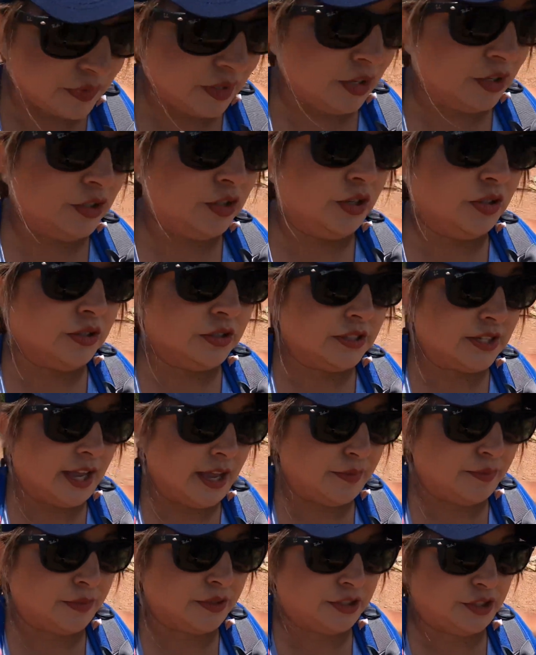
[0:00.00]
Total
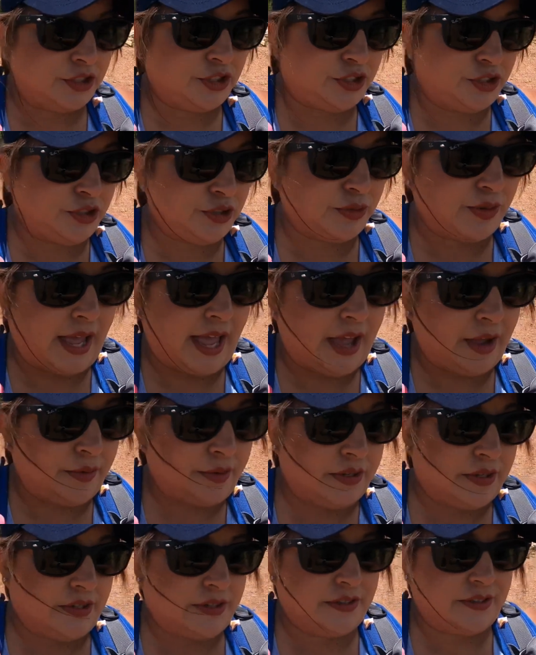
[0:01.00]
time was 2
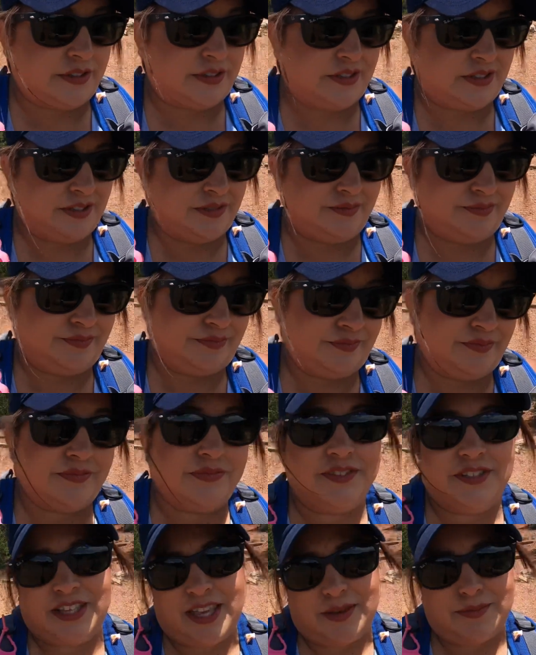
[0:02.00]
hours,
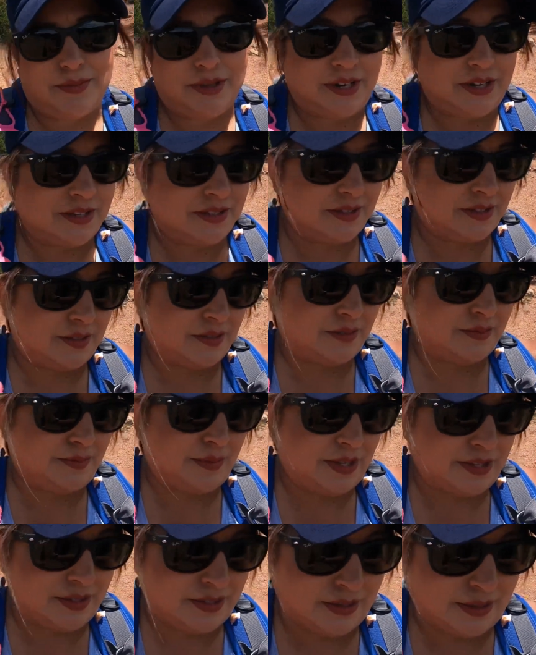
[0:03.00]
10 minutes,
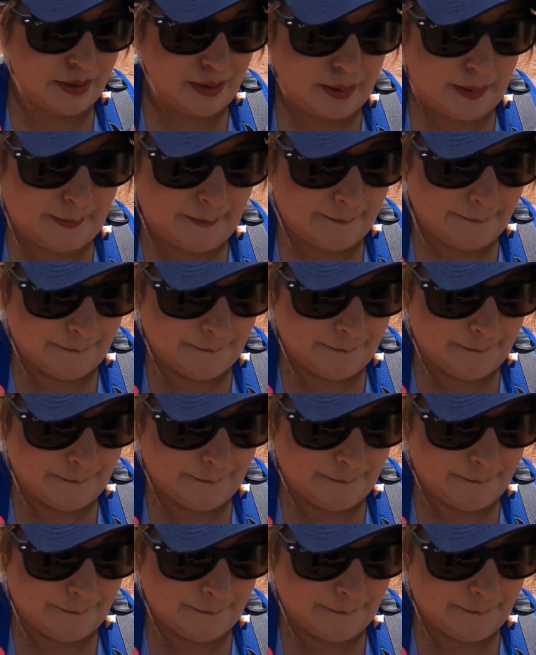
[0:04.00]
basically.